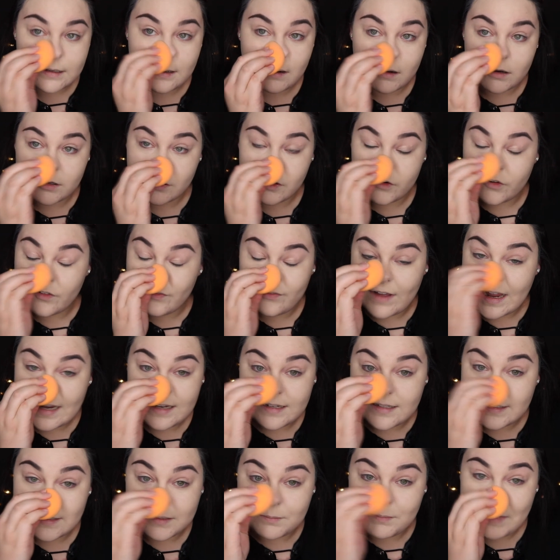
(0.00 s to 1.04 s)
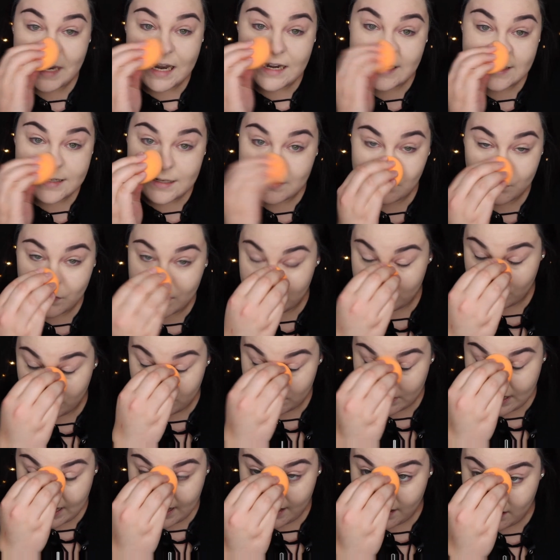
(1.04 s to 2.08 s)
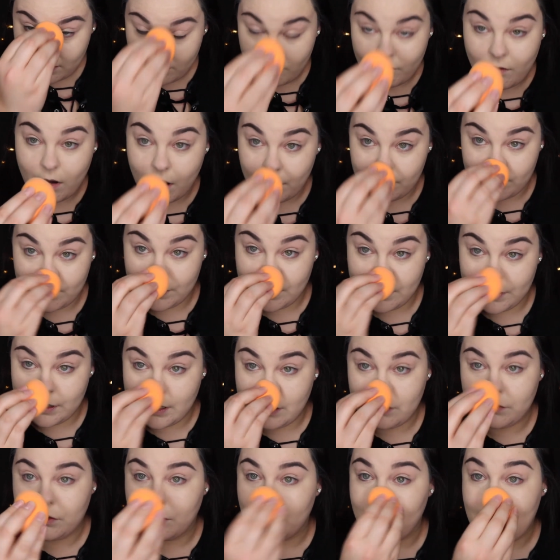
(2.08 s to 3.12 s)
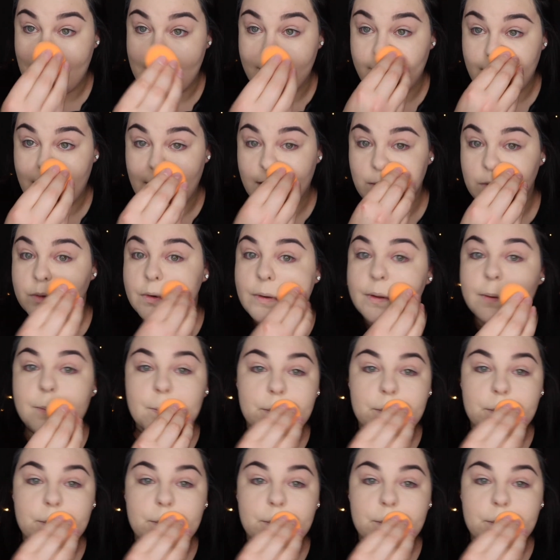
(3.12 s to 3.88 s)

on your face to blend in with your neck rather than the other way around.